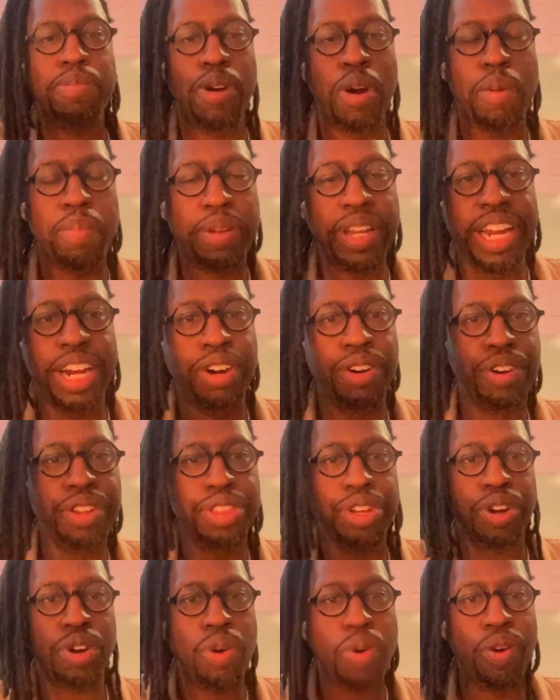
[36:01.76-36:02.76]
player on the
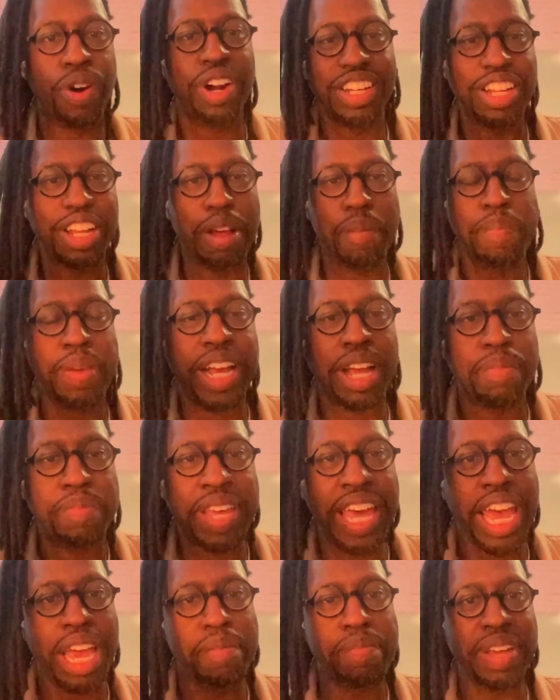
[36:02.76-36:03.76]
court, a pickup
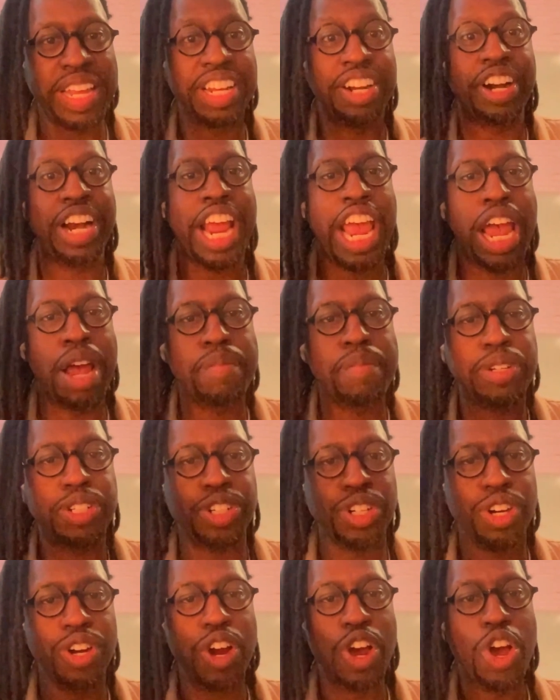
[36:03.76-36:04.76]
game, and they're an amateur,
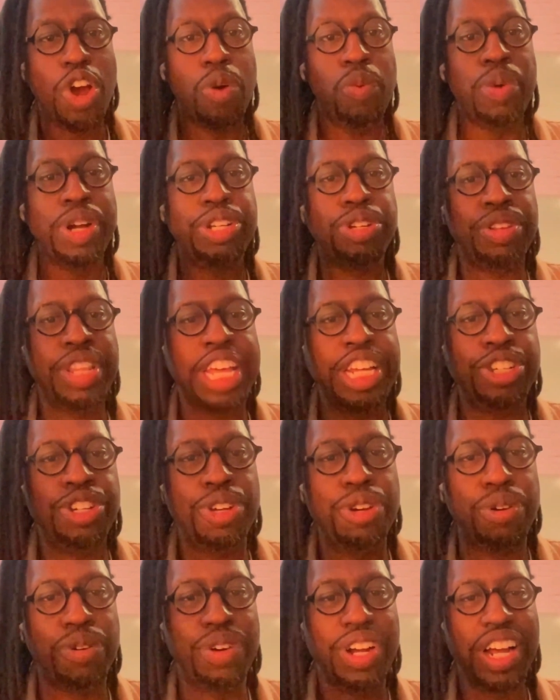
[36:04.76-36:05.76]
what
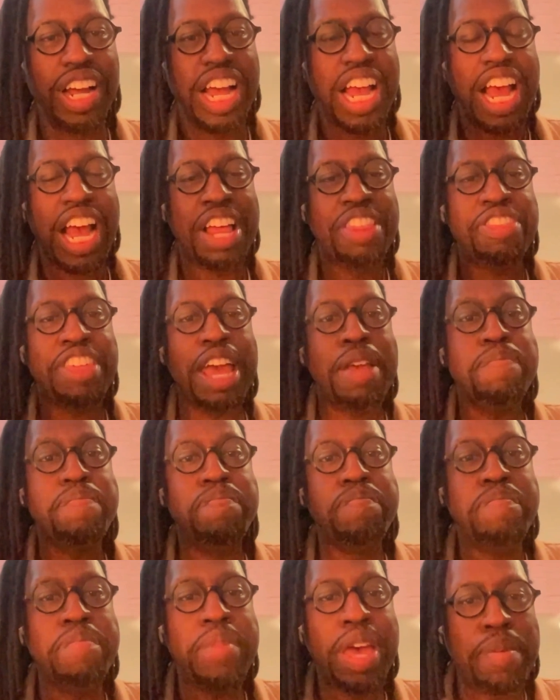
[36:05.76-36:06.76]
do? They
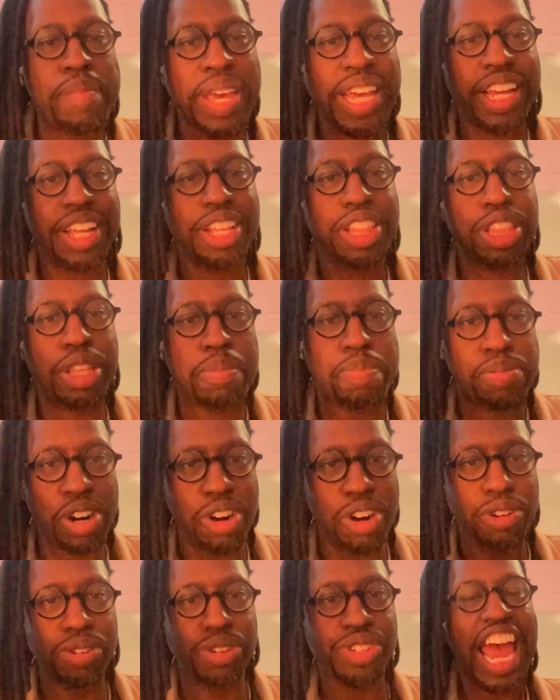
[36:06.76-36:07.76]
mimic the
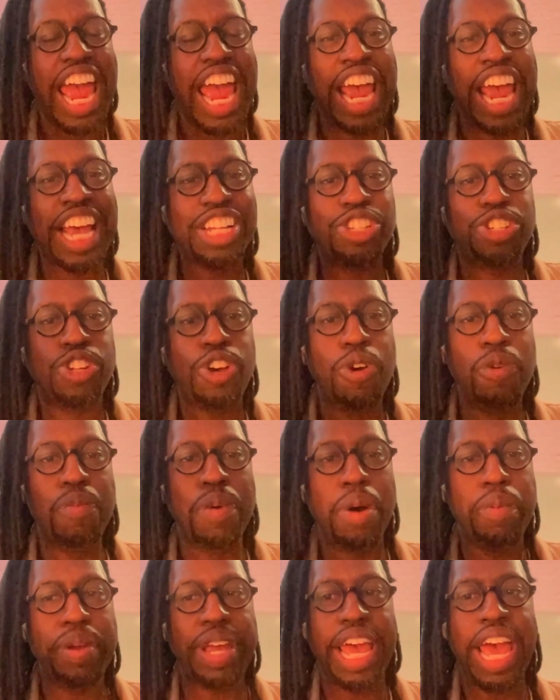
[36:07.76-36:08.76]
pros. And so what
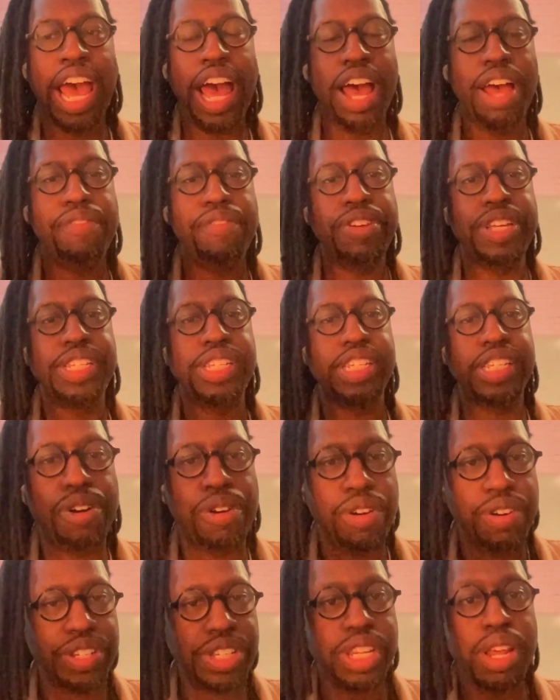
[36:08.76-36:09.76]
we have is
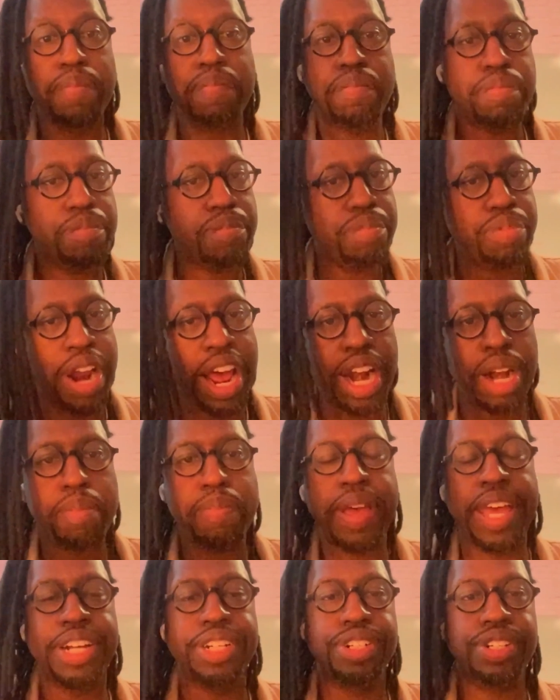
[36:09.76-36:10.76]
some product
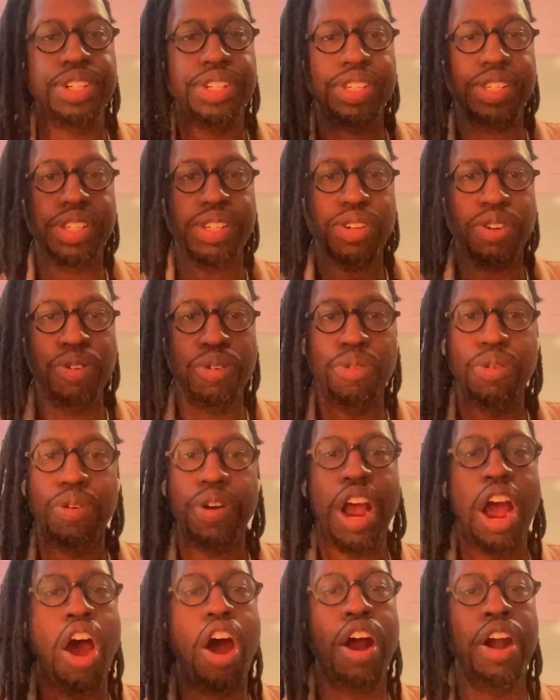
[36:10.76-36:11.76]
managers who
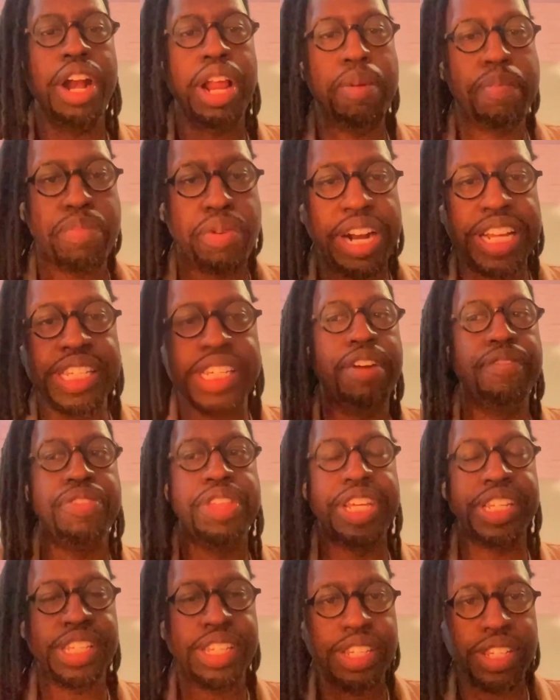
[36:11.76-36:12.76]
aren't embracing
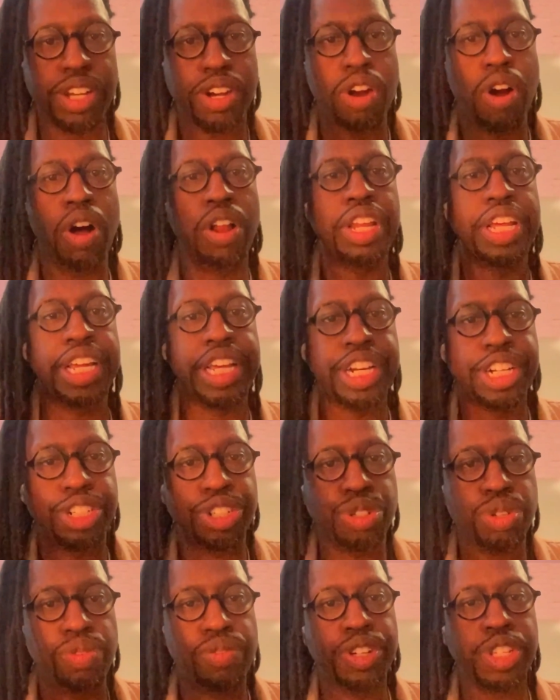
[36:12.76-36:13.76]
this as a calling and a true
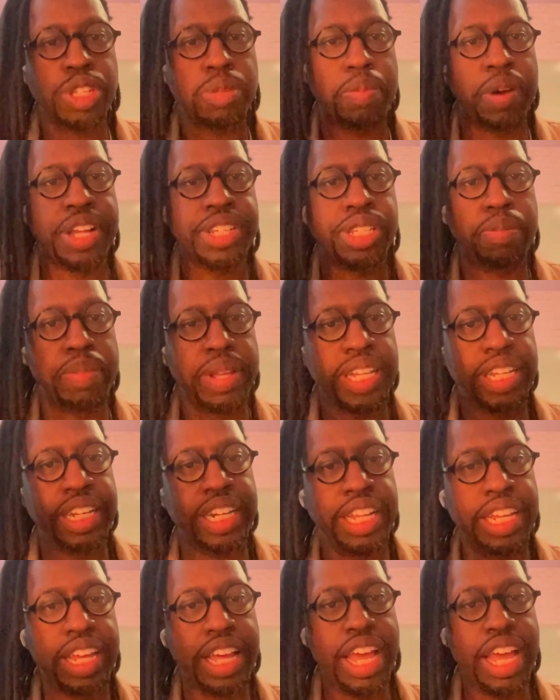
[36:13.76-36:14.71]
responsibility.